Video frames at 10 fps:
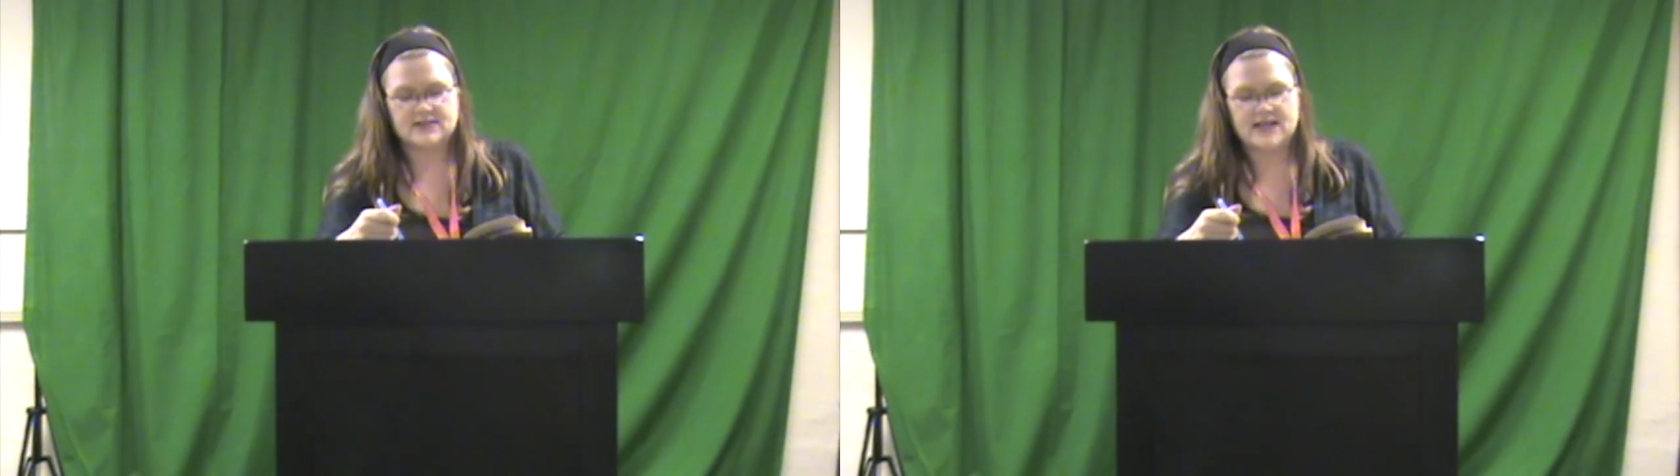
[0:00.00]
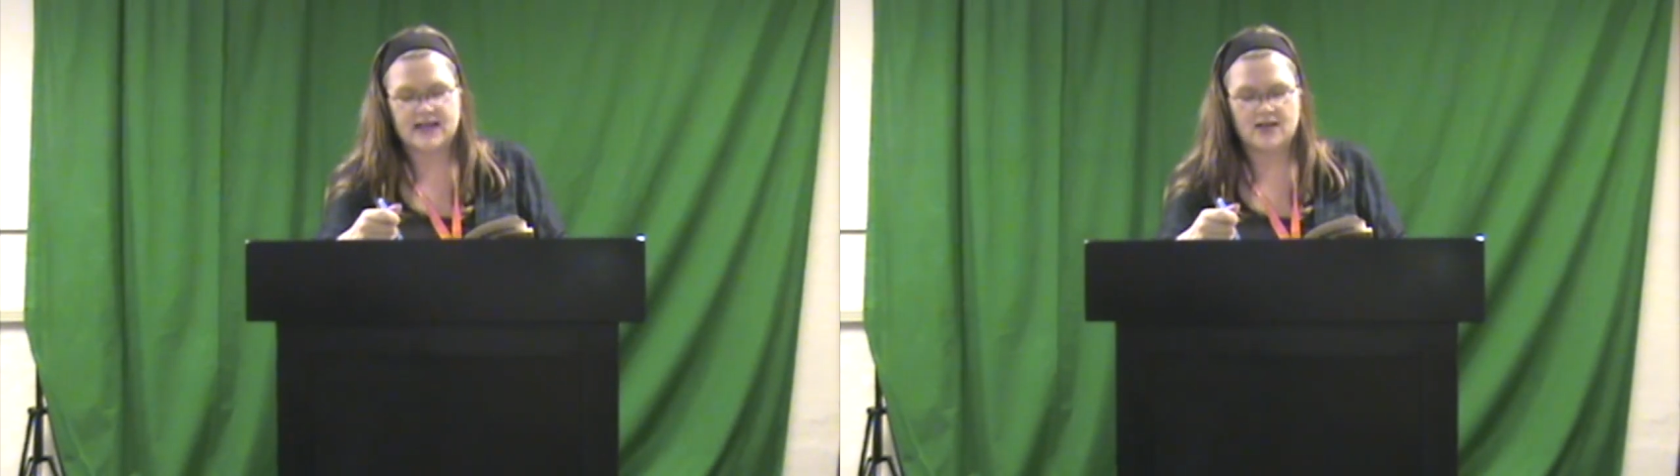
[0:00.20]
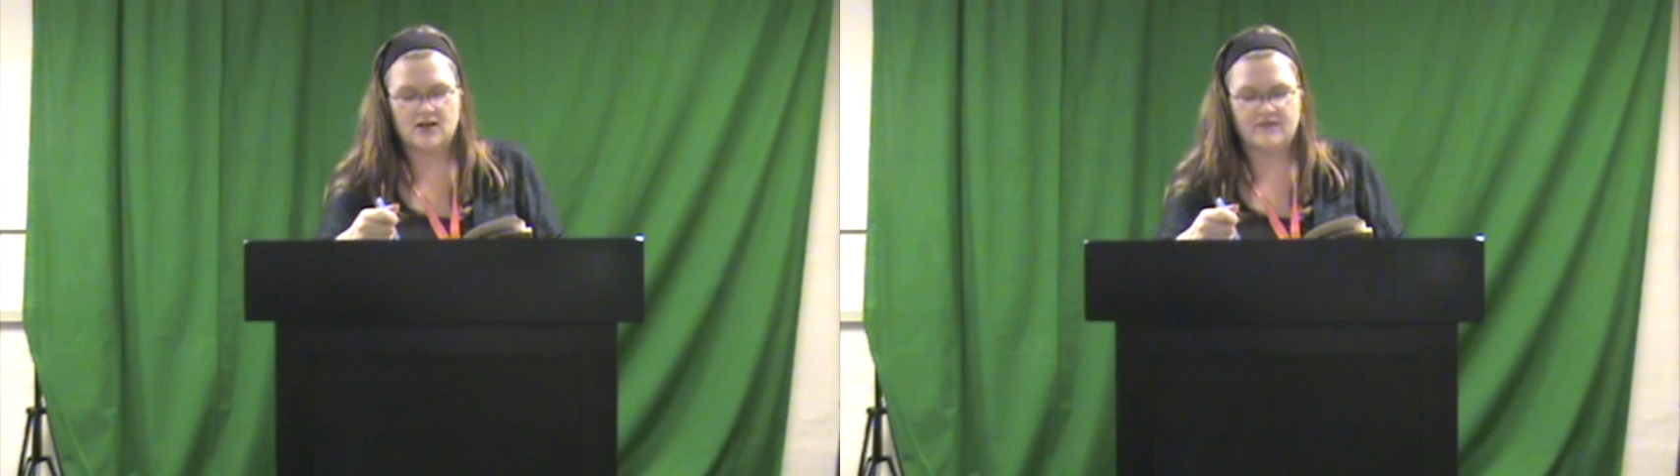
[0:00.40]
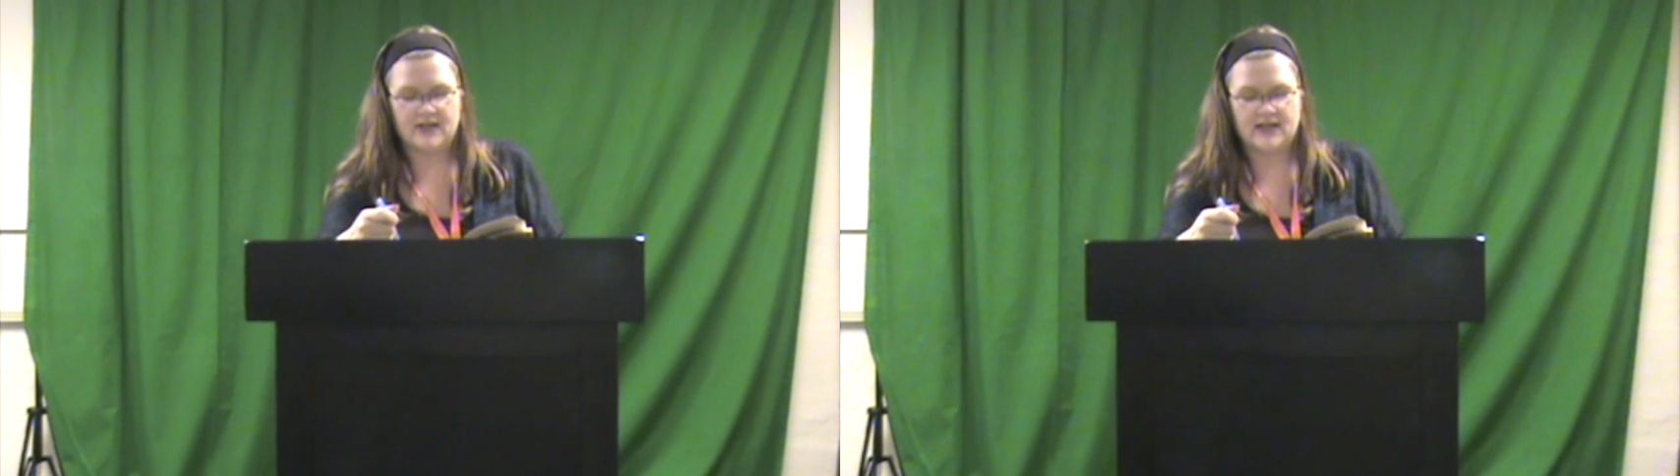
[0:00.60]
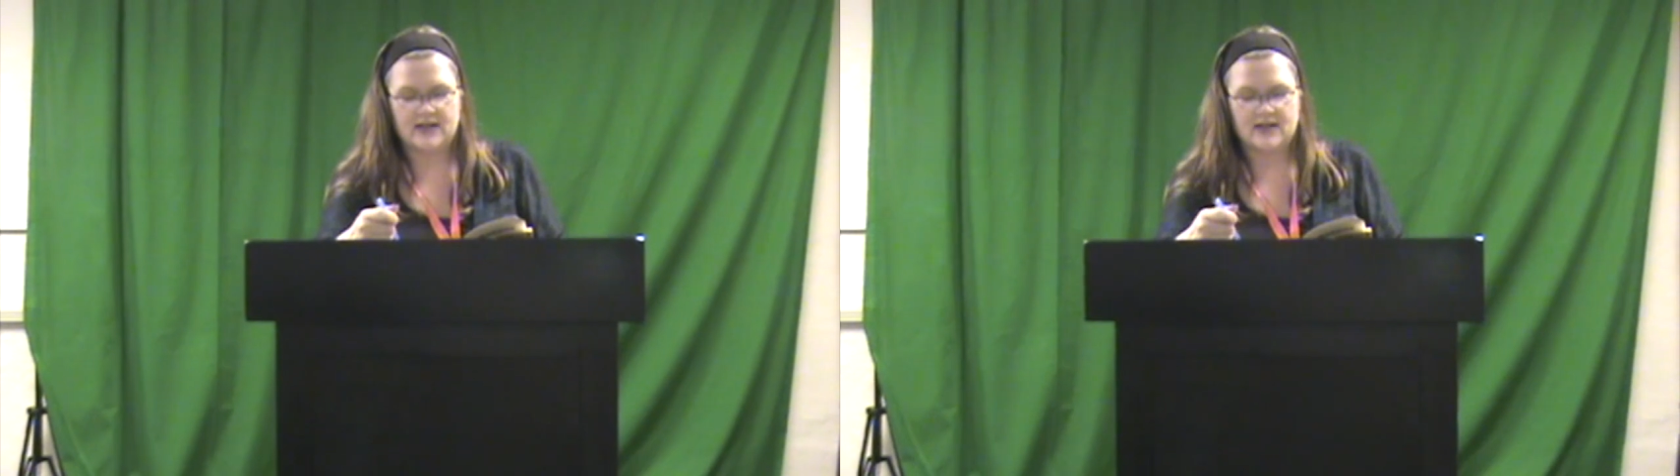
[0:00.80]
taking off
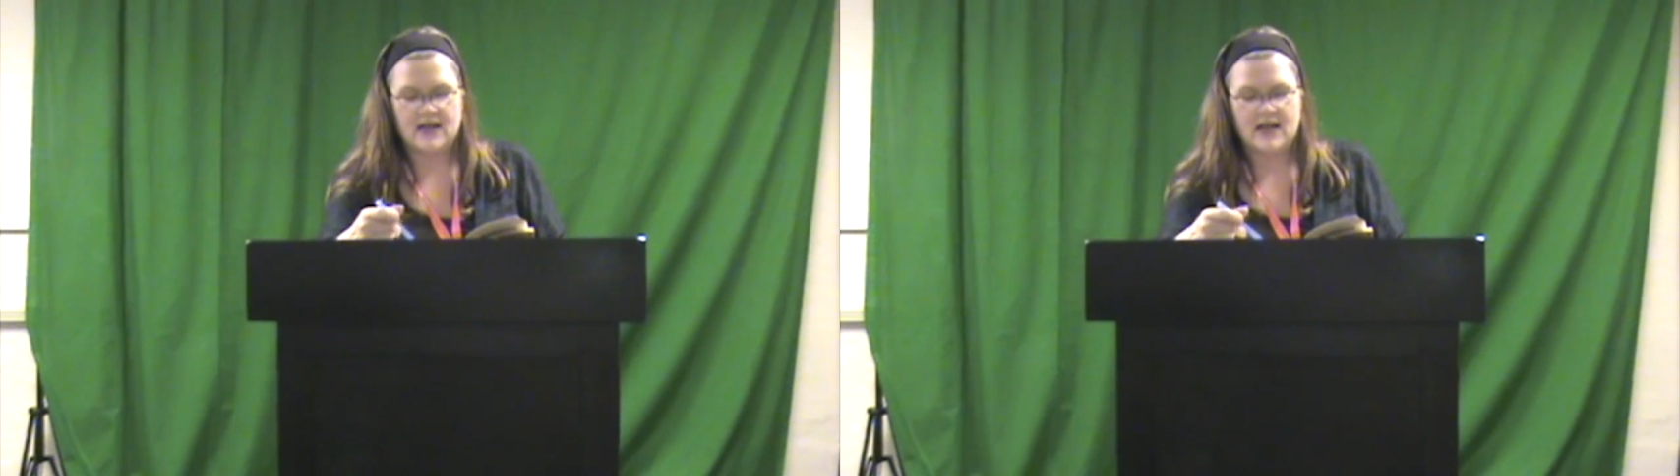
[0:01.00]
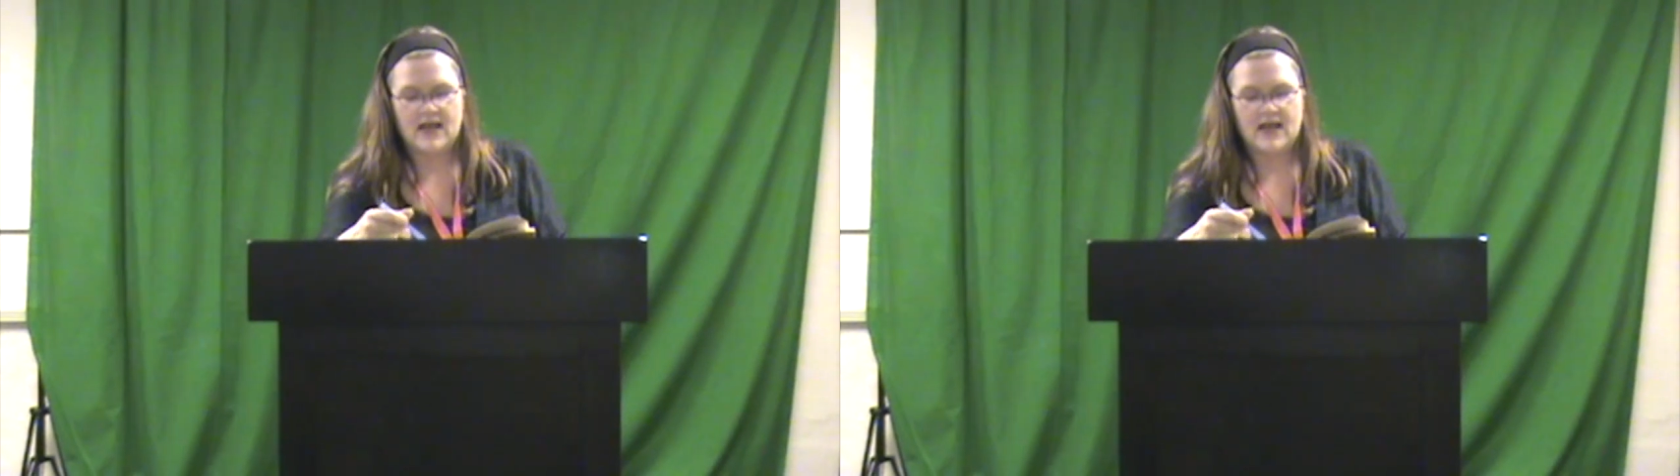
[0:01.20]
again.